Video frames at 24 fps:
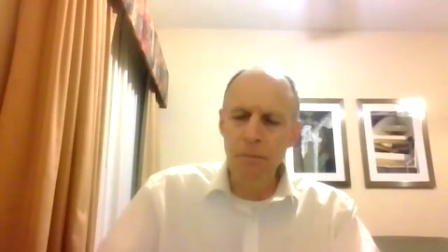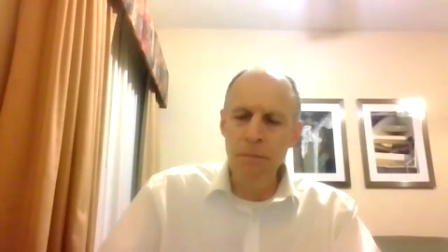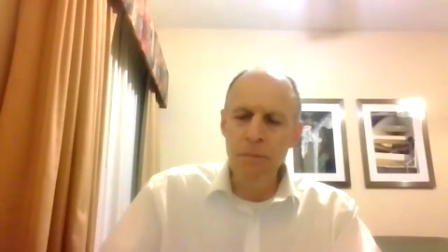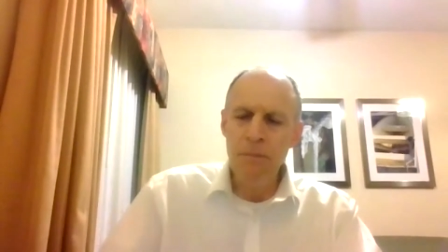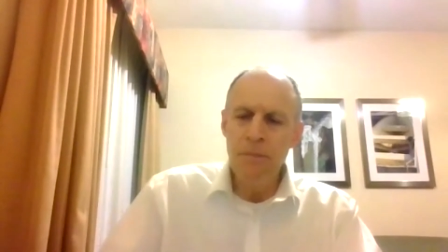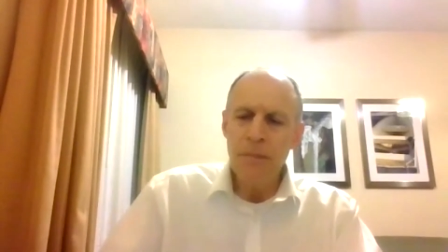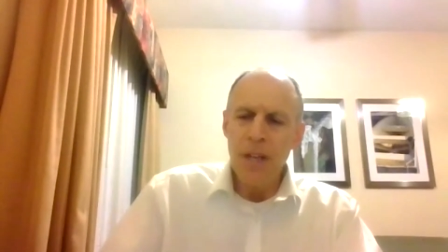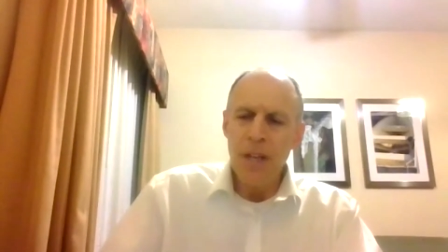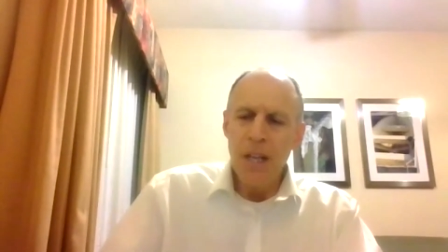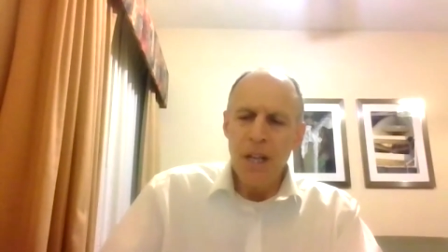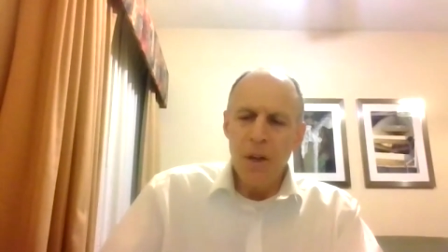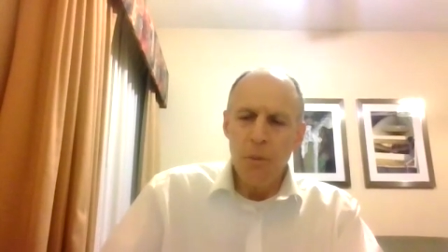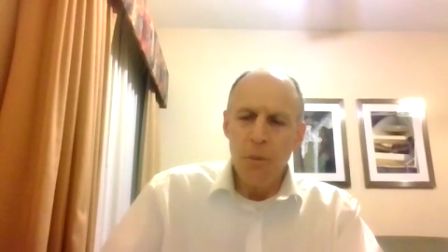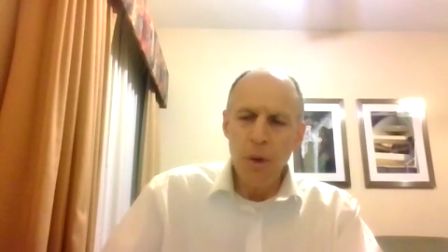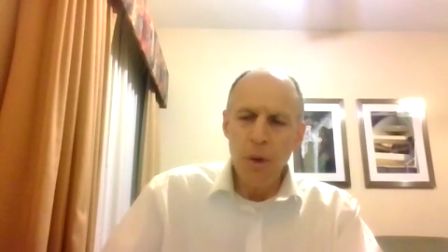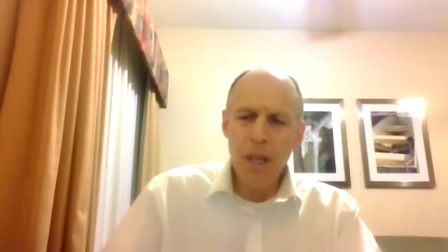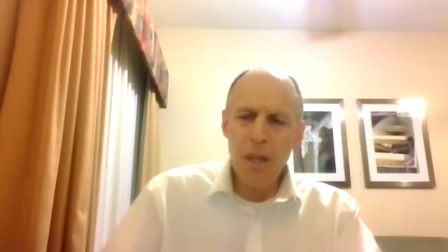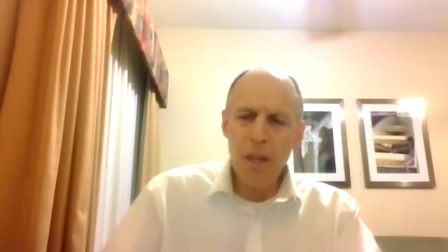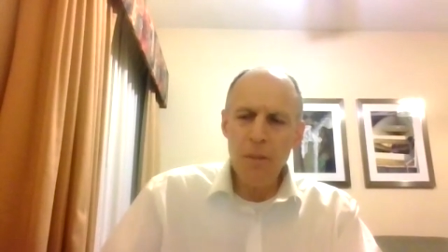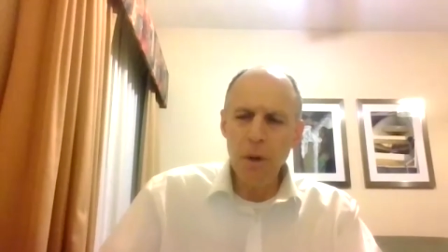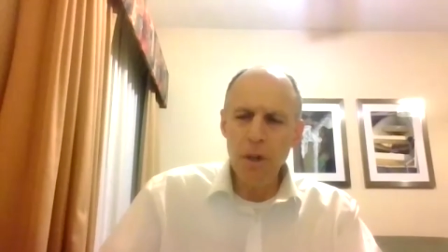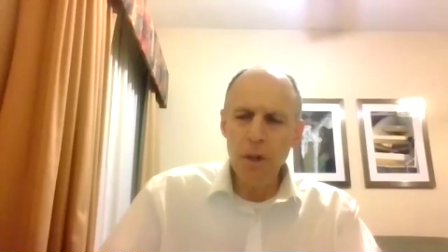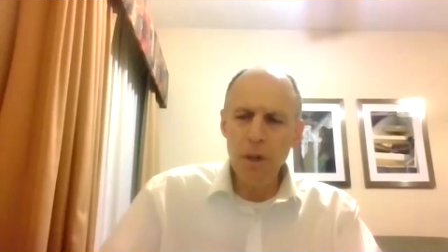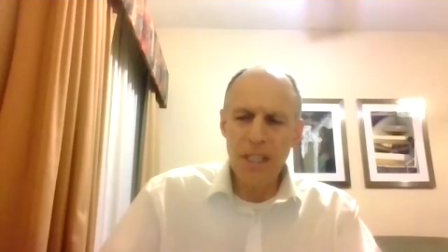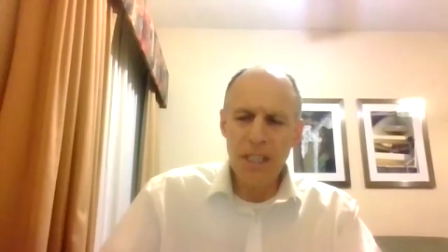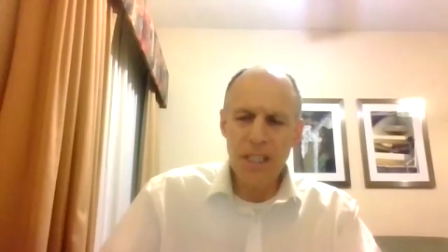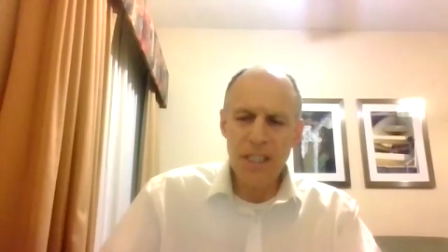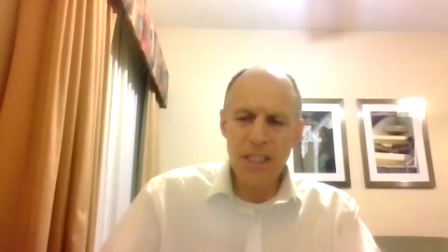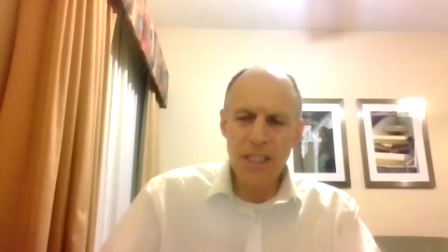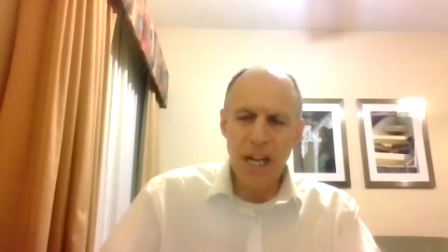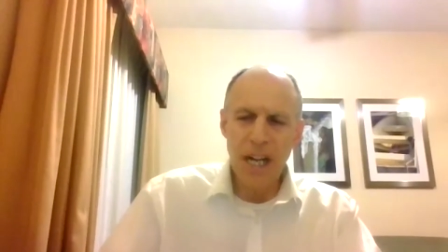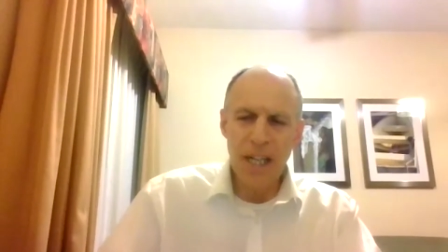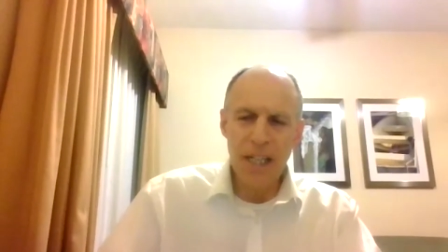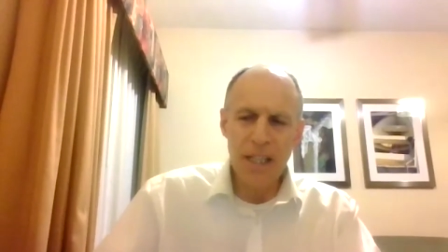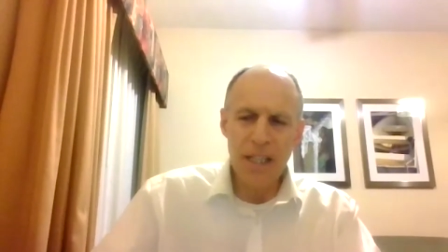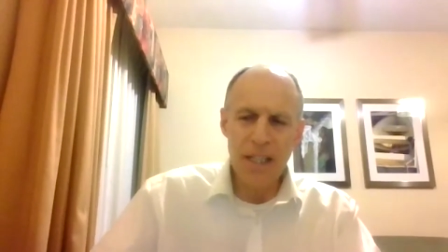One of the most
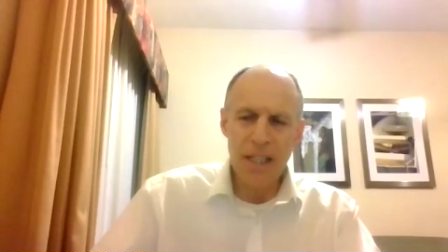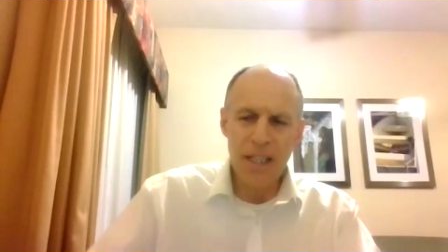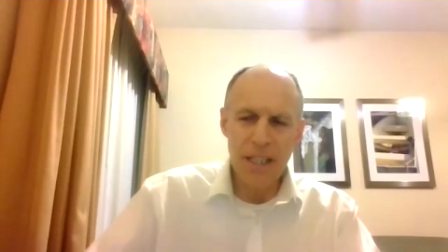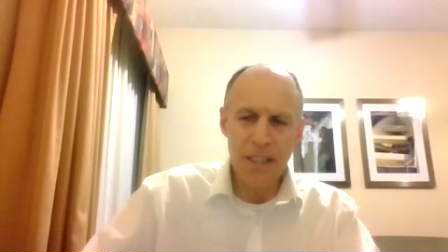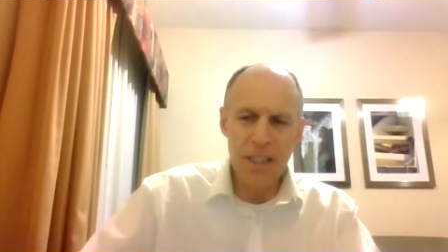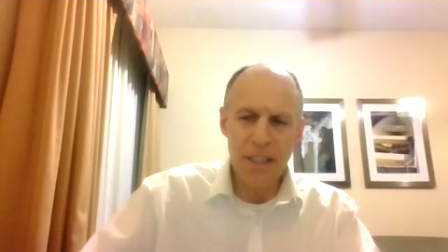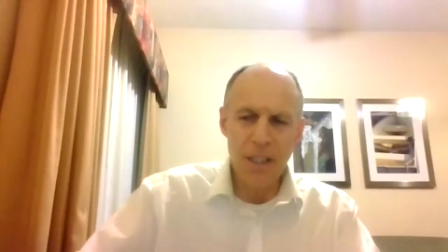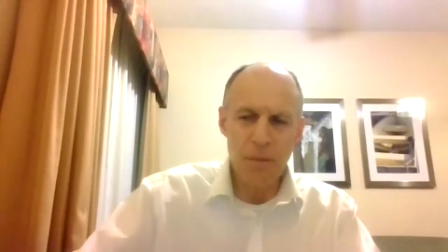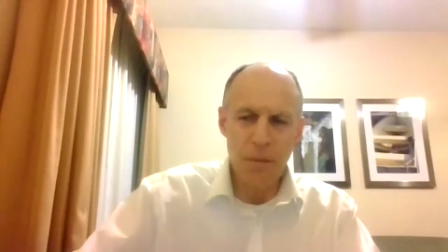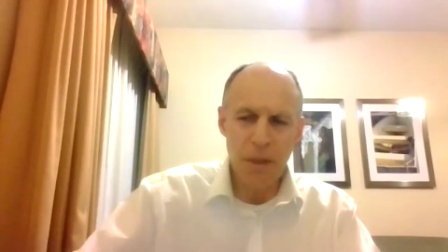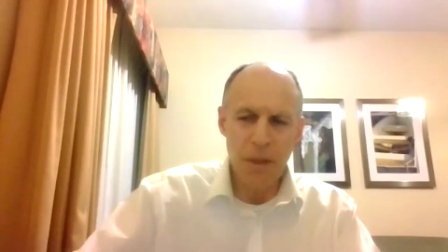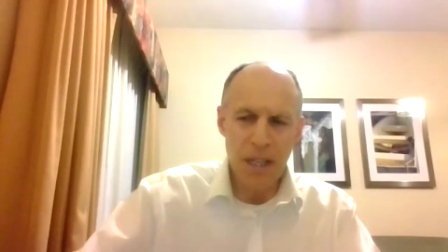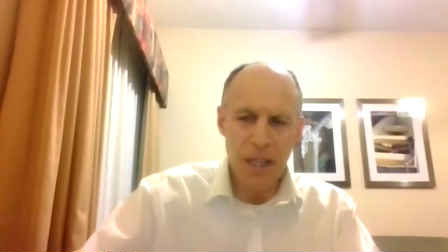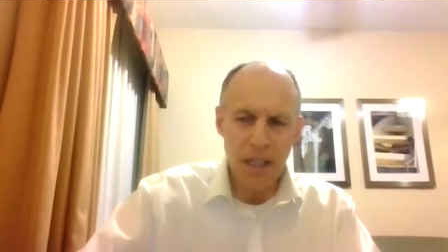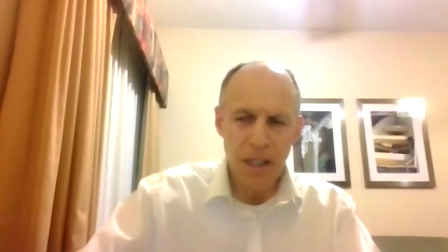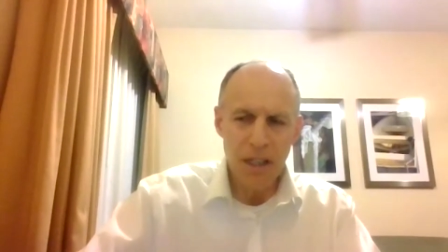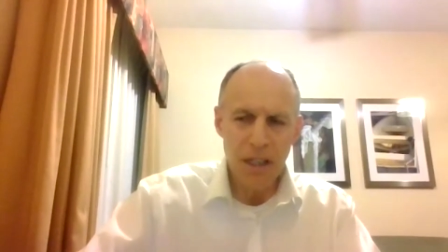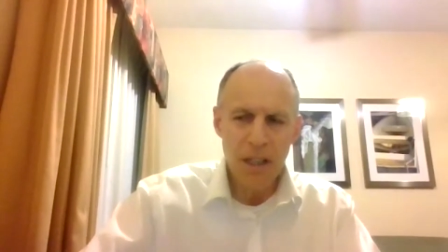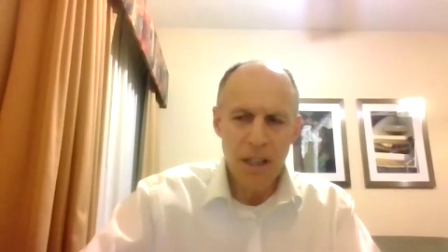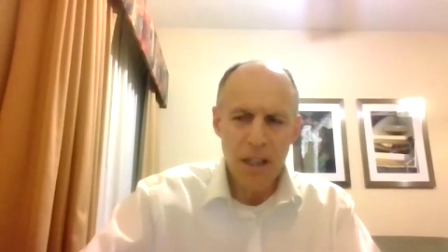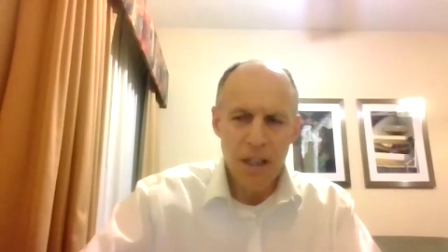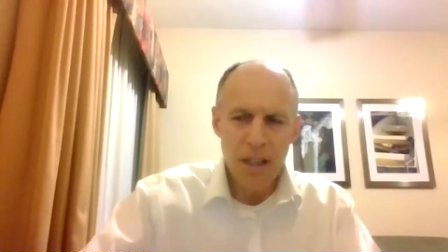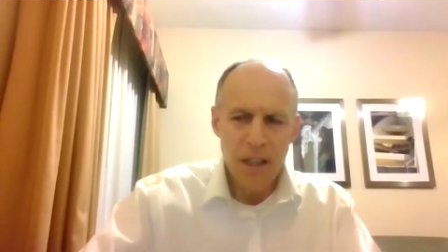exciting things to me